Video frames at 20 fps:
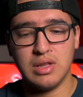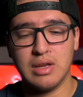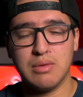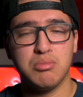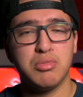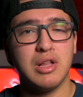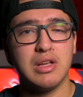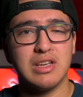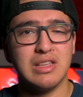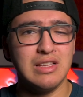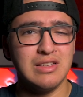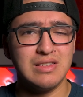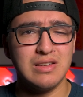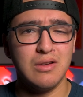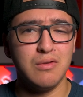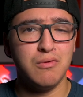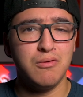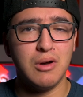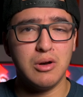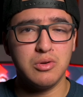like plugging into a
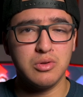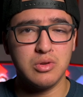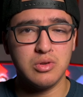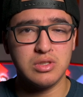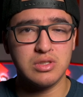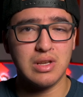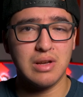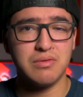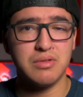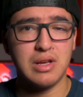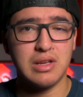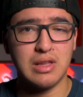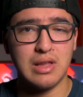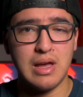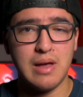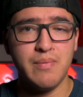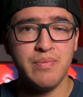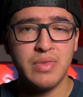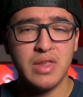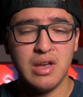phone or stuff like
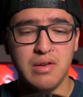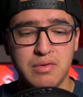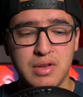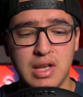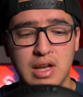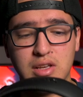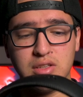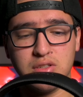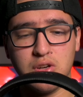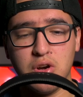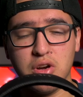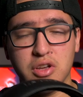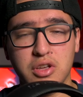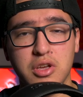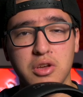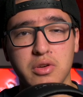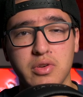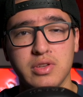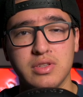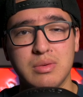that. If you guys are
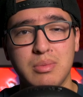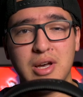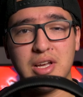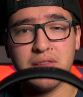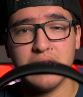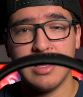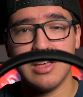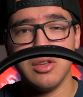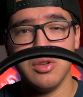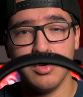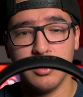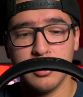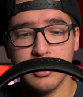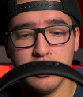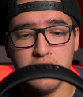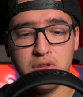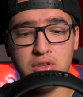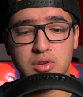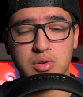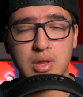curious about that, you
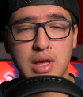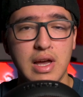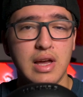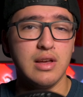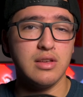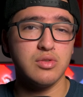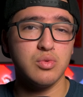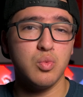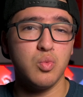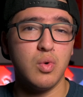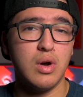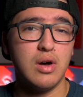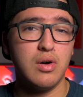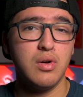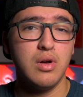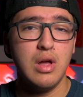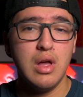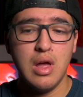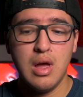could do that as well.